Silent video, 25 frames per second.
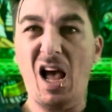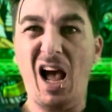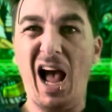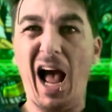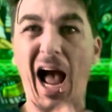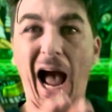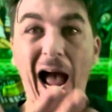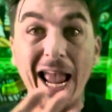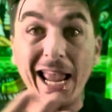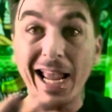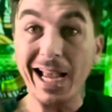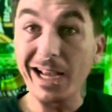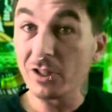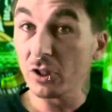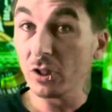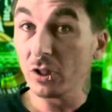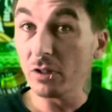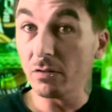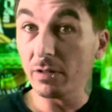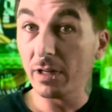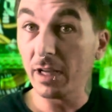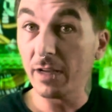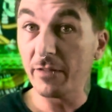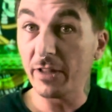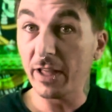I actually
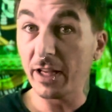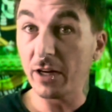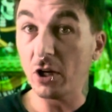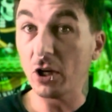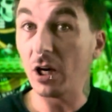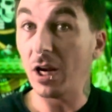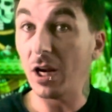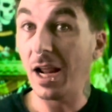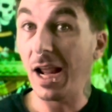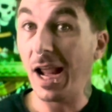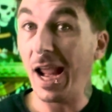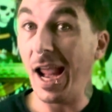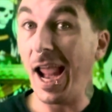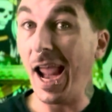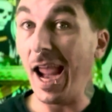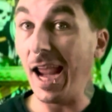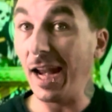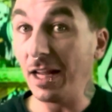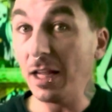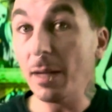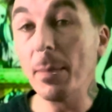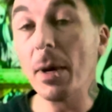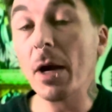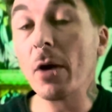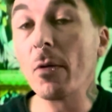don't have that on
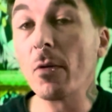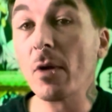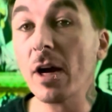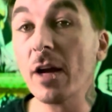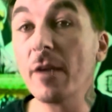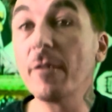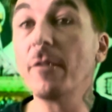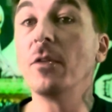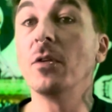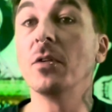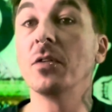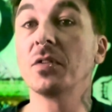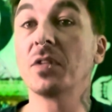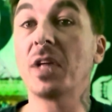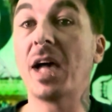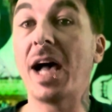any of my rifles.